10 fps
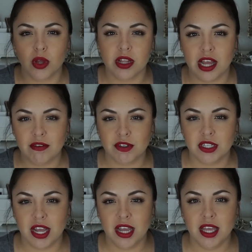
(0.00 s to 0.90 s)
oil
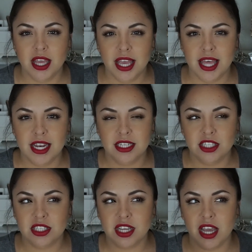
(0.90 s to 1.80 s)
after that, and it
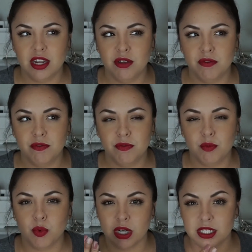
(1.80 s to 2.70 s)
just kind of
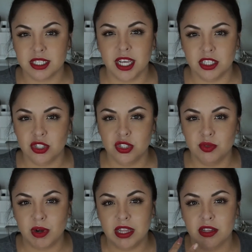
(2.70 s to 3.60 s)
works against
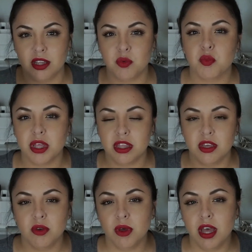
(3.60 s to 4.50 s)
you rather than with
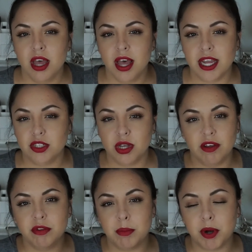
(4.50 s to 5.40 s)
you. I don't
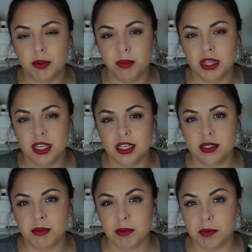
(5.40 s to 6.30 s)
have that problem with
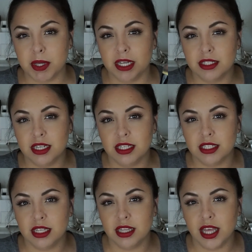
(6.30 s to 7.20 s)
this, maybe because it
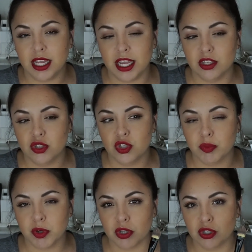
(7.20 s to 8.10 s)
isn't like a
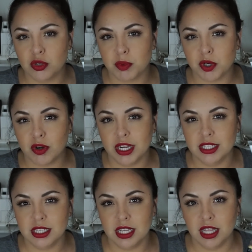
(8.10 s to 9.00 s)
super
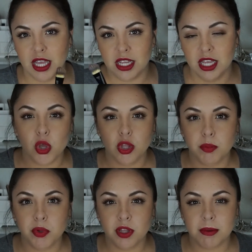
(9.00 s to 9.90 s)
crazy like oil
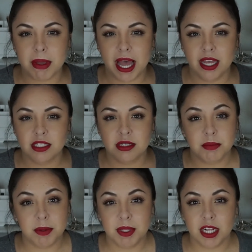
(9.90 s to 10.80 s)
pulling mask.
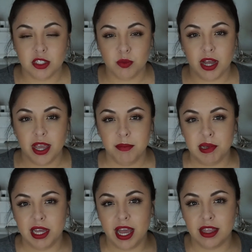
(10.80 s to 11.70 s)
Maybe that's why,
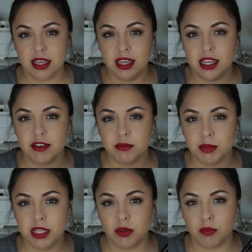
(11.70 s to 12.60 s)
but I think it gives
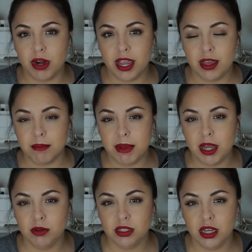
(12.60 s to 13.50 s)
me the right
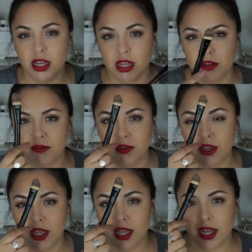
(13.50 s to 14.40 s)
amount of
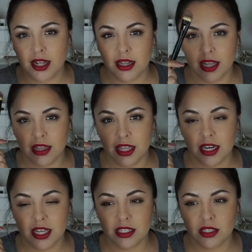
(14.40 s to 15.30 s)

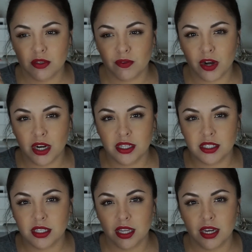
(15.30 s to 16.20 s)
cleanliness as far
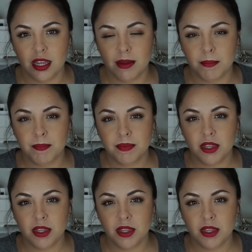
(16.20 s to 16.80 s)
as cleaning